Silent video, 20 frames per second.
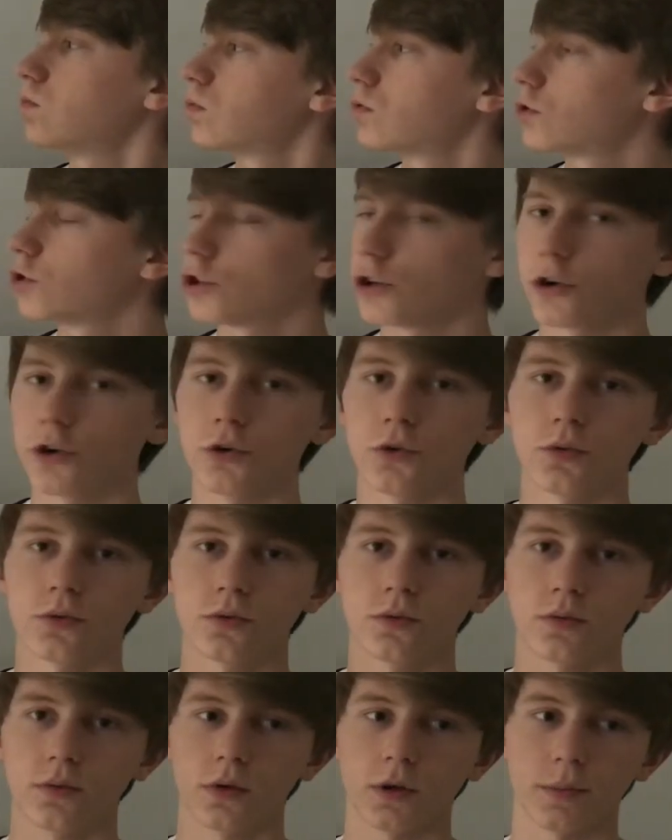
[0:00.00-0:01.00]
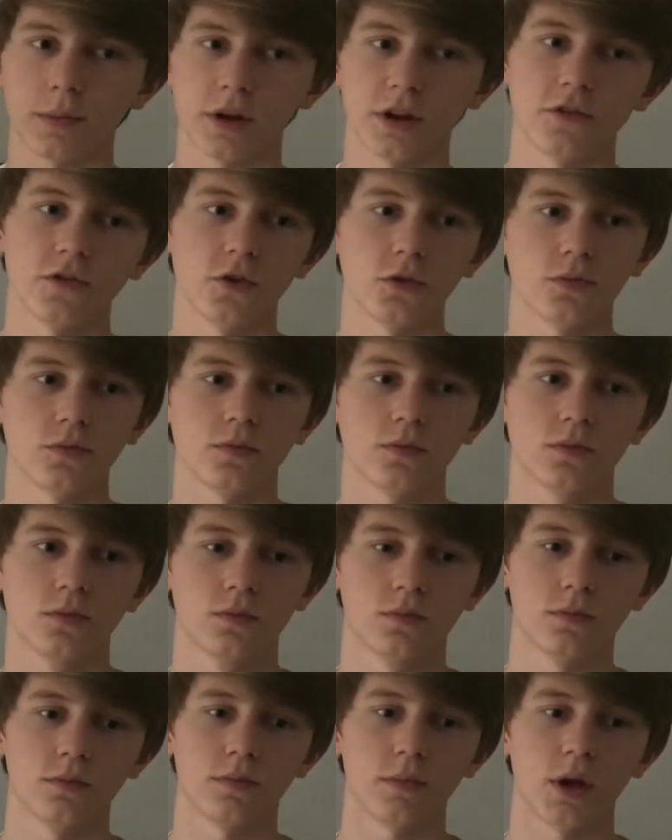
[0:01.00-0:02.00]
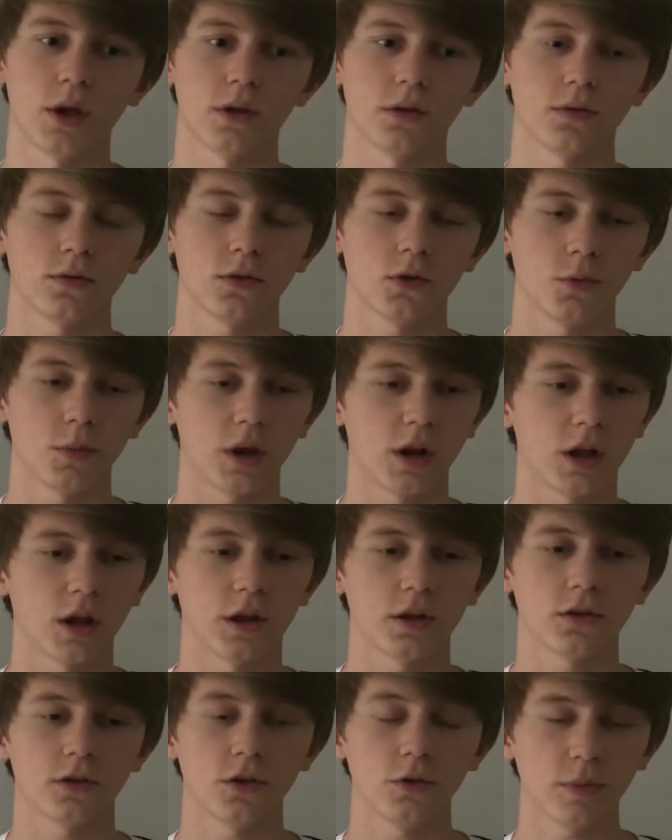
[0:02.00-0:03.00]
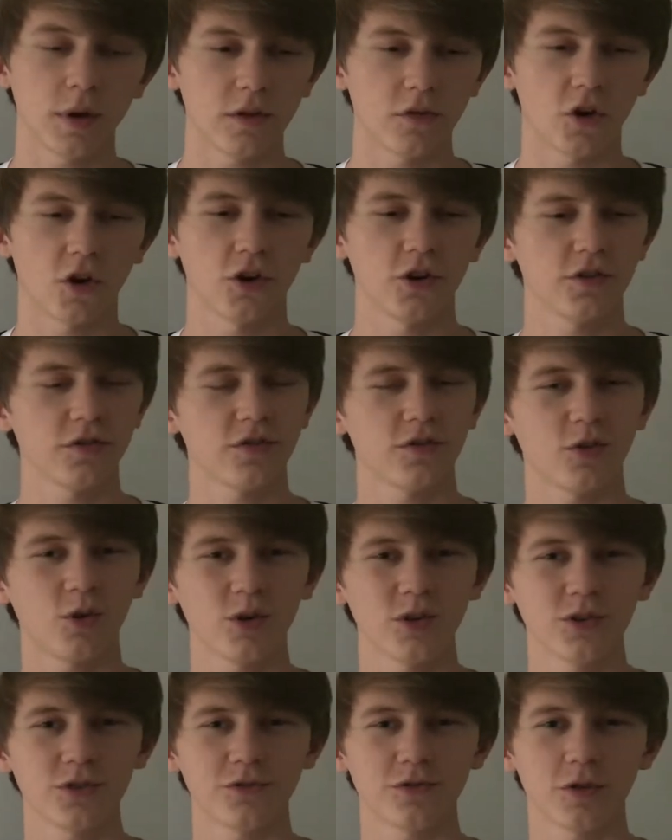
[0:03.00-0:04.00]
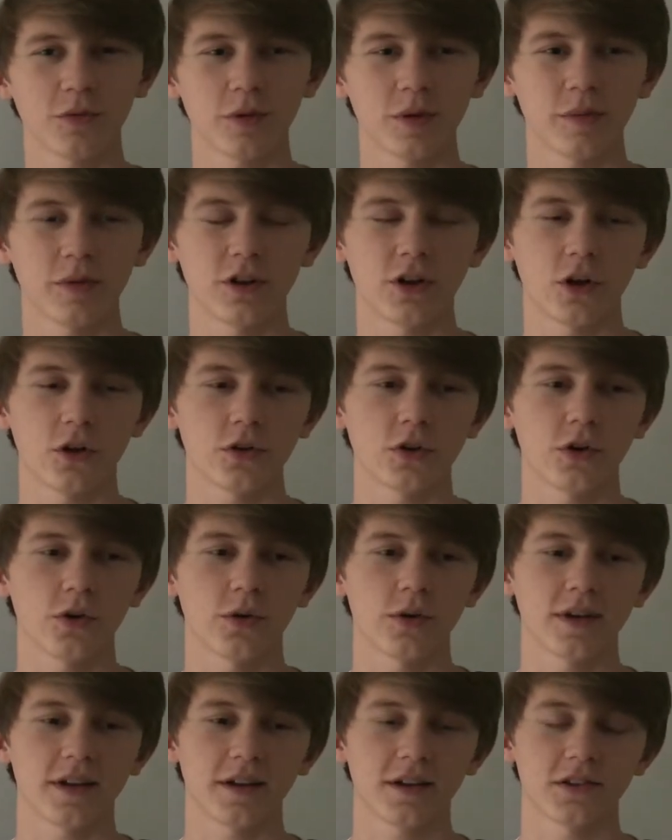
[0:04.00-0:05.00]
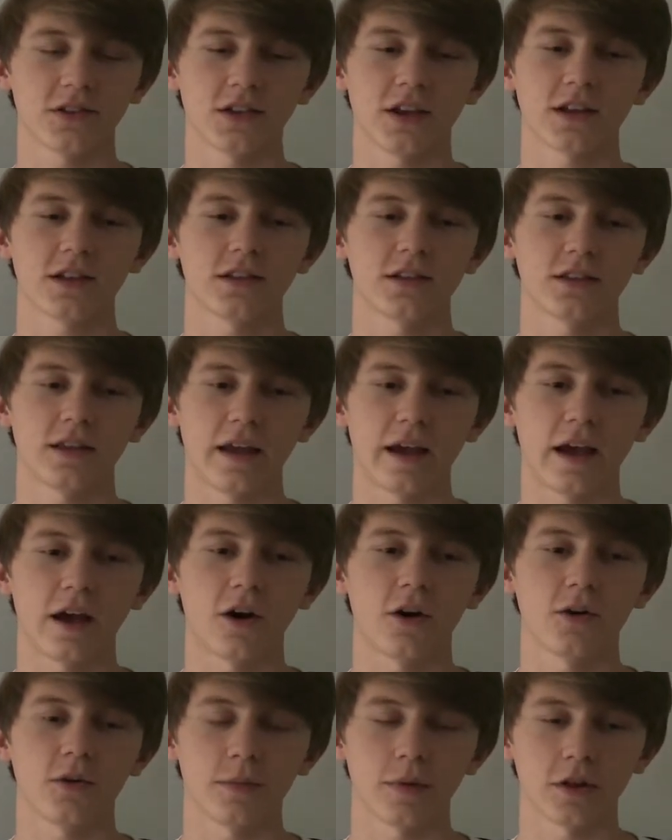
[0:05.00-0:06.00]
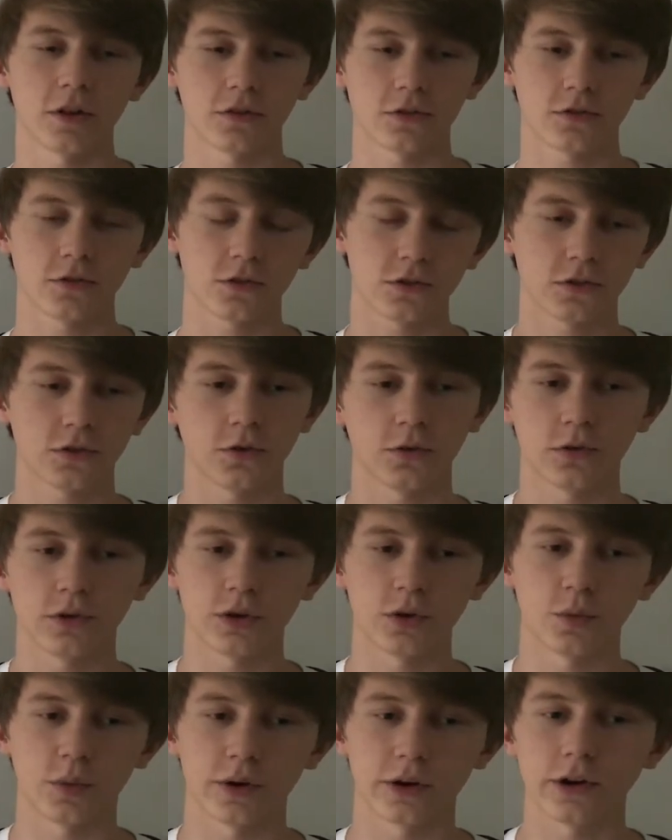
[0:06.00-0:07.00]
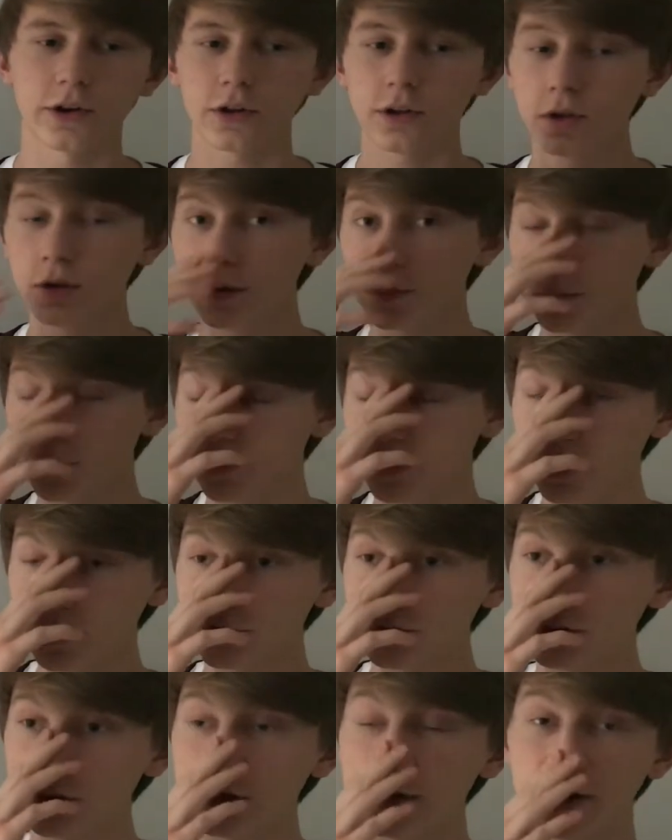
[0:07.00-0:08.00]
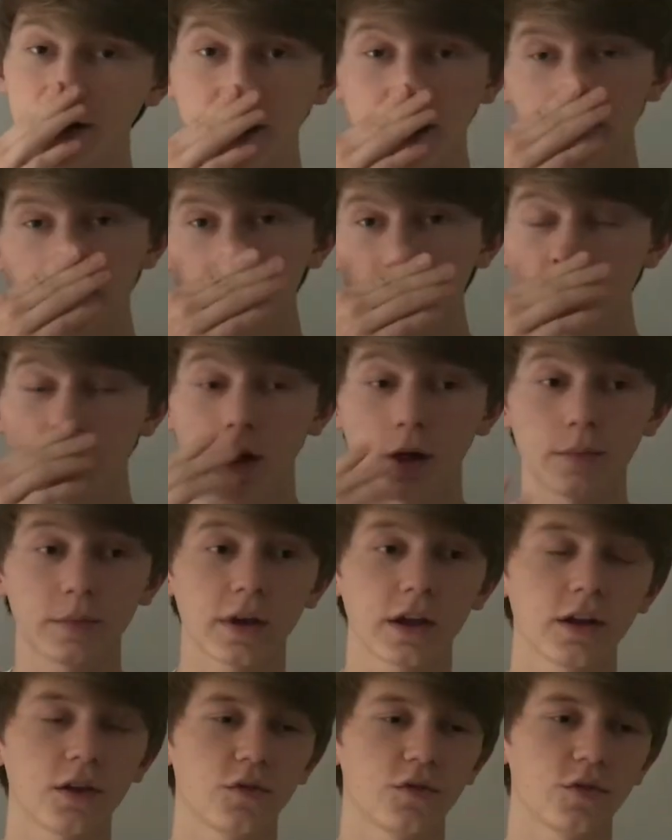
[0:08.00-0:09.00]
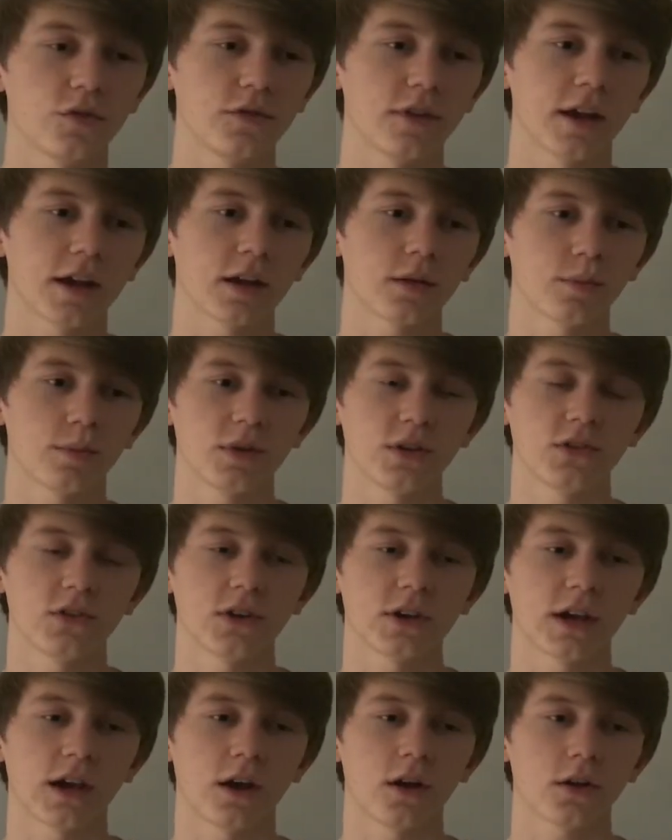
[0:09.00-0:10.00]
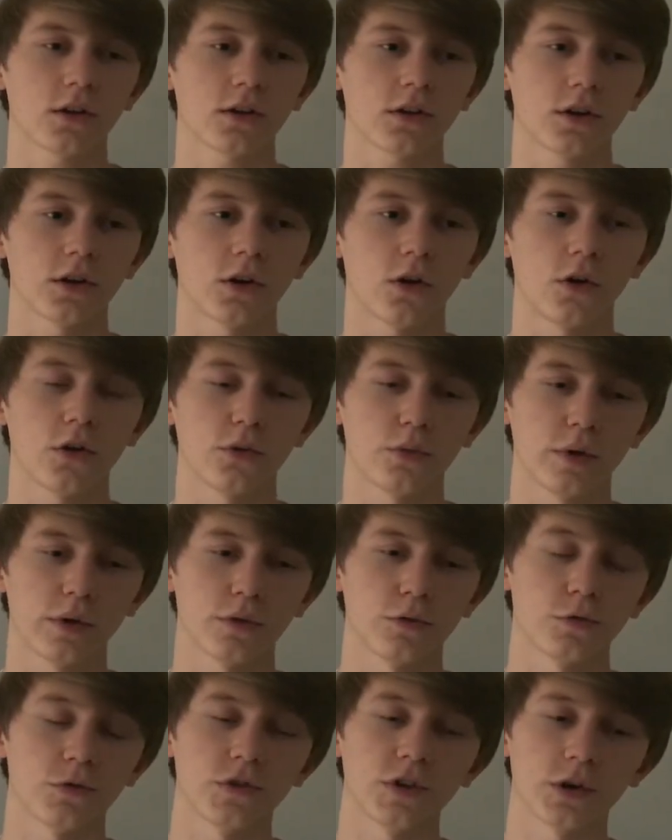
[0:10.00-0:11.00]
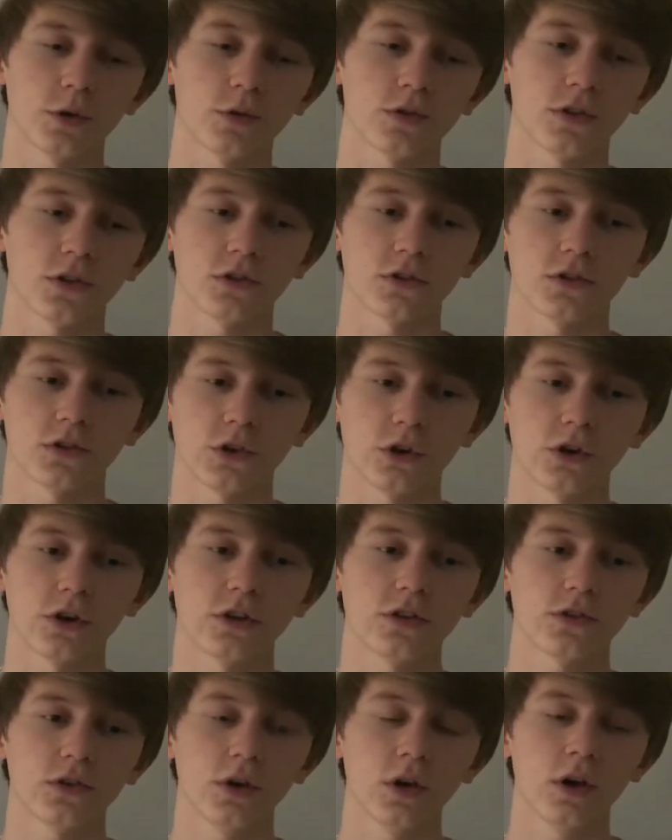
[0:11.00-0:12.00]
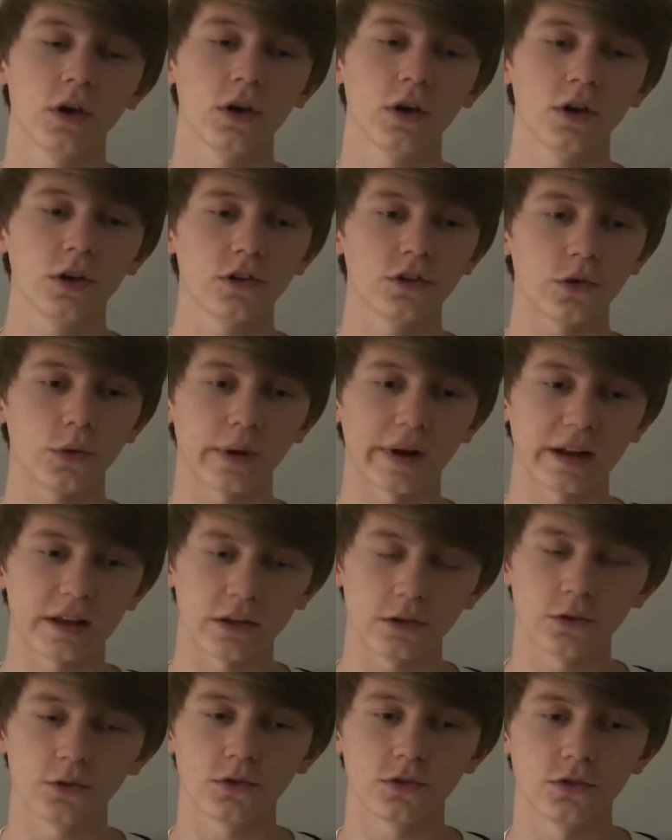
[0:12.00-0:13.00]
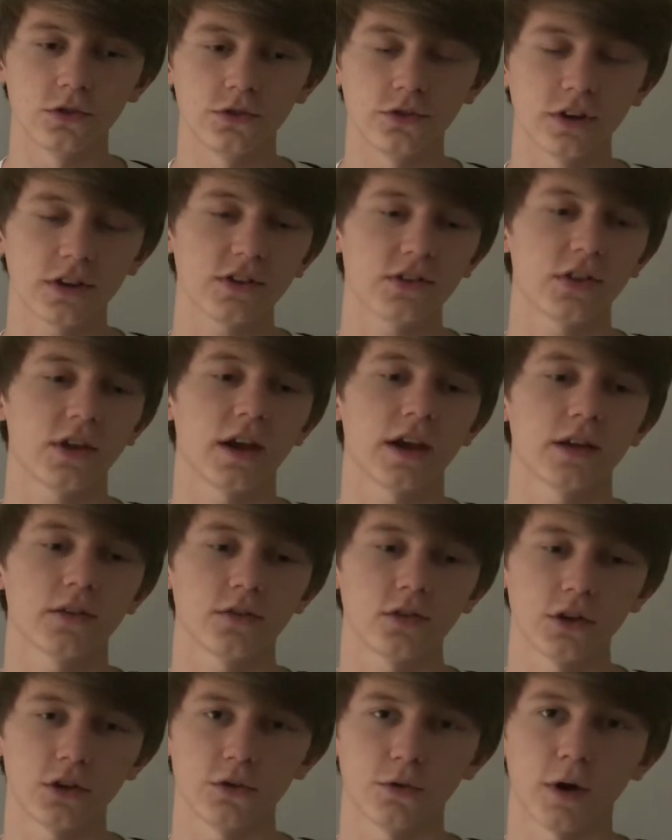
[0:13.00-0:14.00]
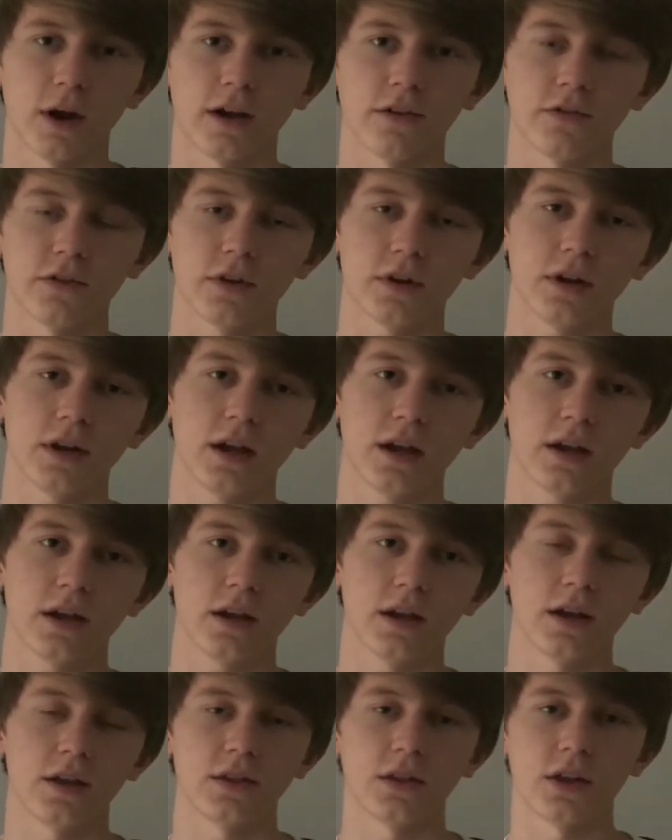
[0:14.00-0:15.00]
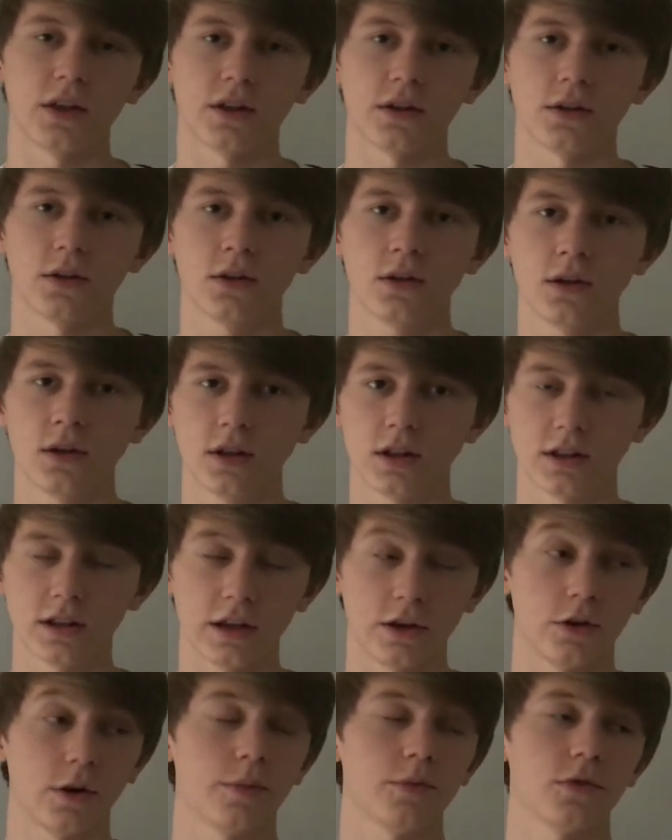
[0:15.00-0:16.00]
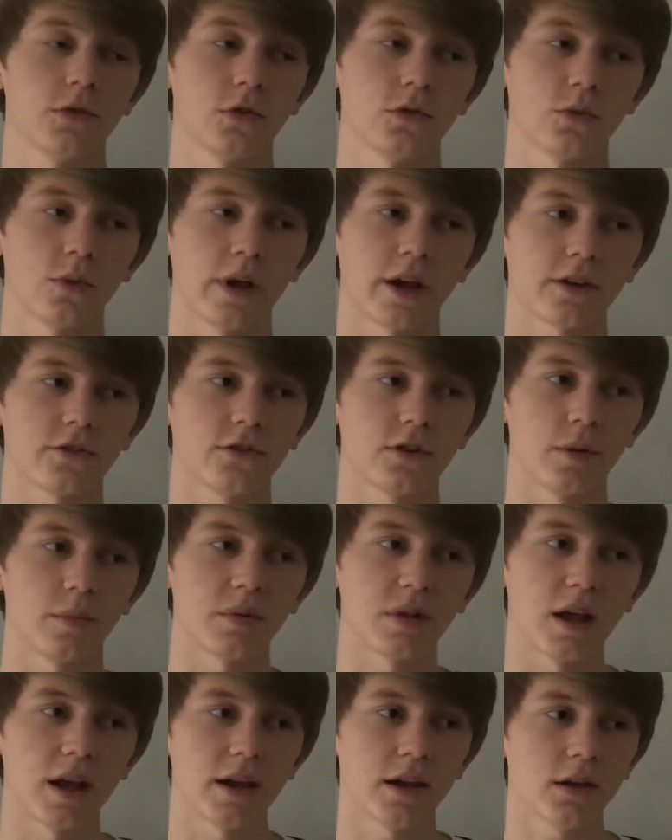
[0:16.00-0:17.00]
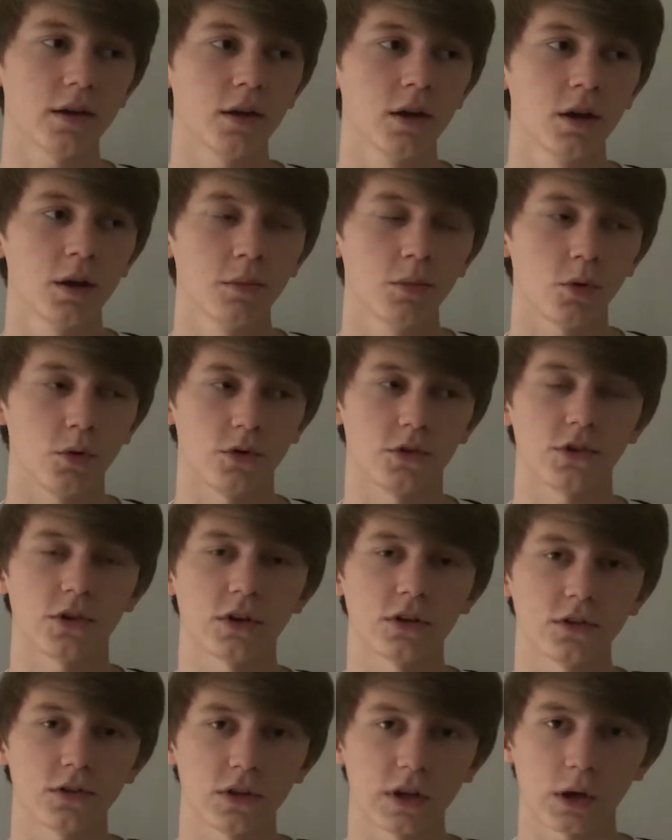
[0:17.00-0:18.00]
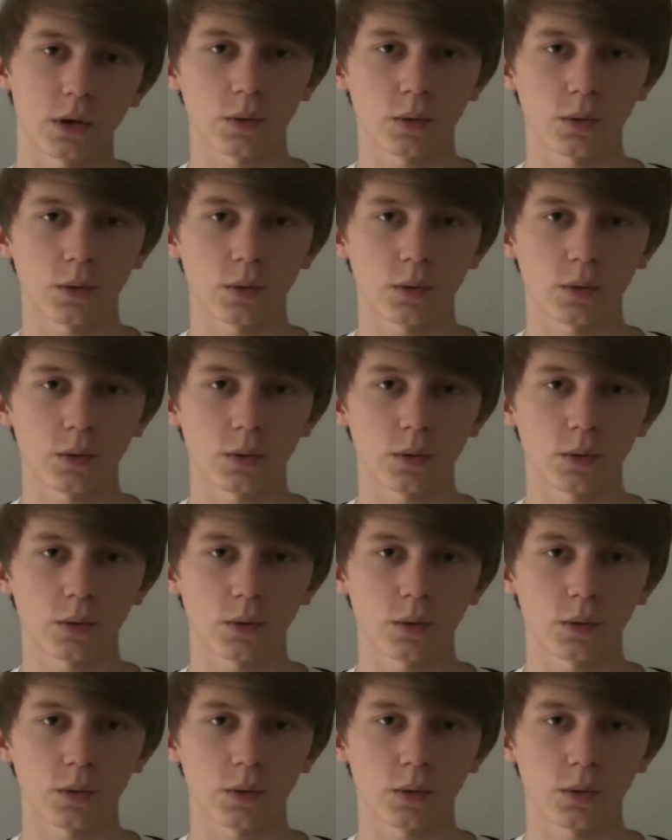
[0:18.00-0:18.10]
So many of you may have heard of Euler's formula, but you don't know exactly how, or may look just totally weird. But it's actually not complicated if you've taken BC Calc and all the way through sequences and series. So we're going to use just that to derive it, and then in later episodes we'll actually apply it, but we're just going to stick